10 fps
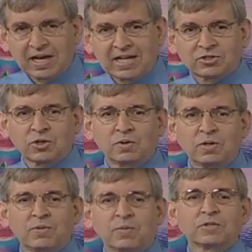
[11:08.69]
And so,
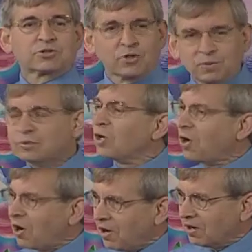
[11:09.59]
well, stones are
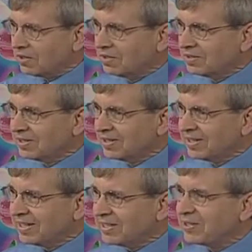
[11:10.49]
hard,
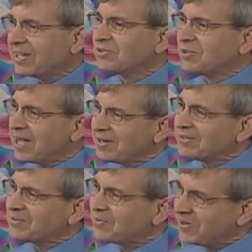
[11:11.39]
you see, and so
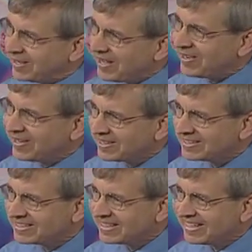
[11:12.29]
that's why
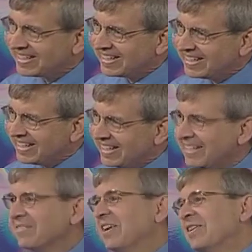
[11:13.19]
calculus,
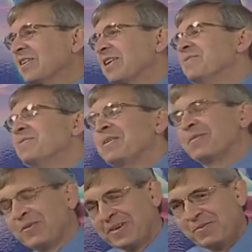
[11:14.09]
well, okay,
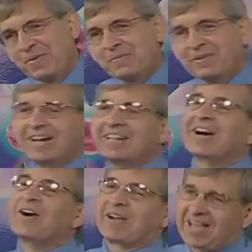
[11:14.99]
maybe not.
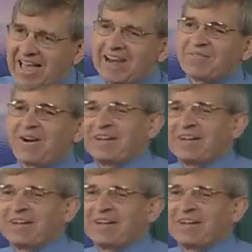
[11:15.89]
Okay, anyway,